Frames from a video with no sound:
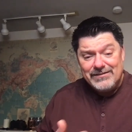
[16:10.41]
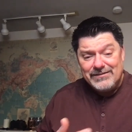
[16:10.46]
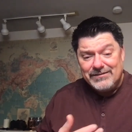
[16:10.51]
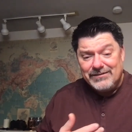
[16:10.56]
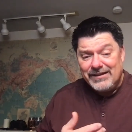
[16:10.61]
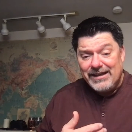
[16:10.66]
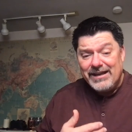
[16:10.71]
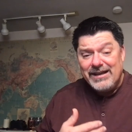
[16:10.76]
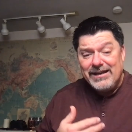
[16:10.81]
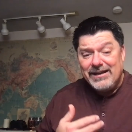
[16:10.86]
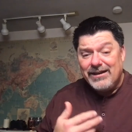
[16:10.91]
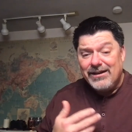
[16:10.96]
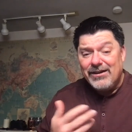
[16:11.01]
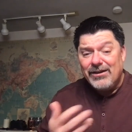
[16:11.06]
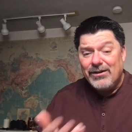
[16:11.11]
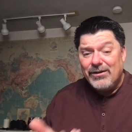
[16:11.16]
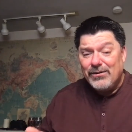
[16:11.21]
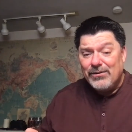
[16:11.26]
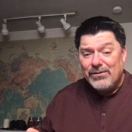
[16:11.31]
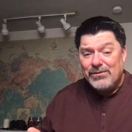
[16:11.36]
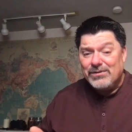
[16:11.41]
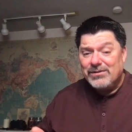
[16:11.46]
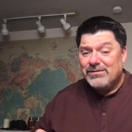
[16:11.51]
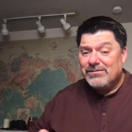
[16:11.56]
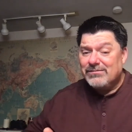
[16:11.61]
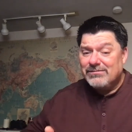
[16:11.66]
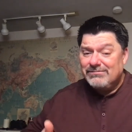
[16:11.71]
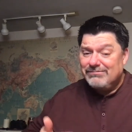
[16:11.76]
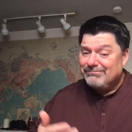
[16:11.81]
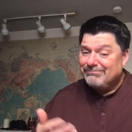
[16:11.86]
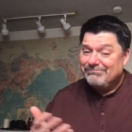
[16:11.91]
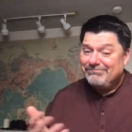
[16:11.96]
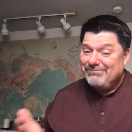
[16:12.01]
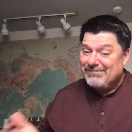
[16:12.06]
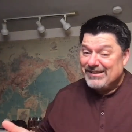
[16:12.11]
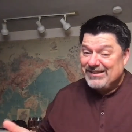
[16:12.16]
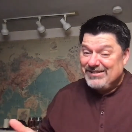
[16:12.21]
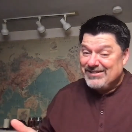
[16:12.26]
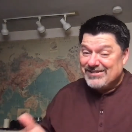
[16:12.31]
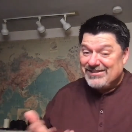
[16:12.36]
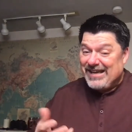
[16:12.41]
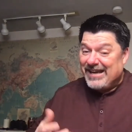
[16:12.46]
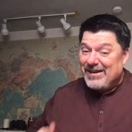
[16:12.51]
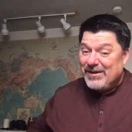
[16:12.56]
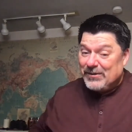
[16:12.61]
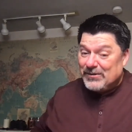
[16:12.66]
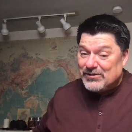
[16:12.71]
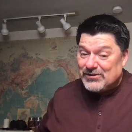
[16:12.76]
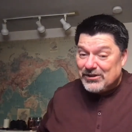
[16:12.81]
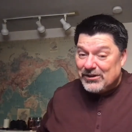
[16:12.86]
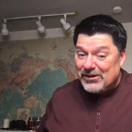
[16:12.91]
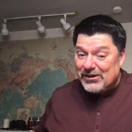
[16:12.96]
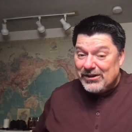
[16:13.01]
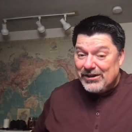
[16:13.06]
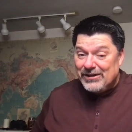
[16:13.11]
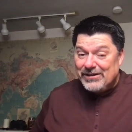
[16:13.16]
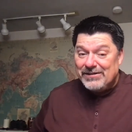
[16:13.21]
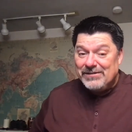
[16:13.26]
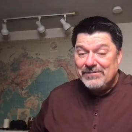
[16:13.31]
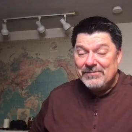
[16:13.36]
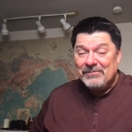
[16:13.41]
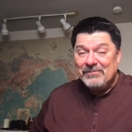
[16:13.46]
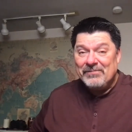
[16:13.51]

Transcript: Letting go sounds good,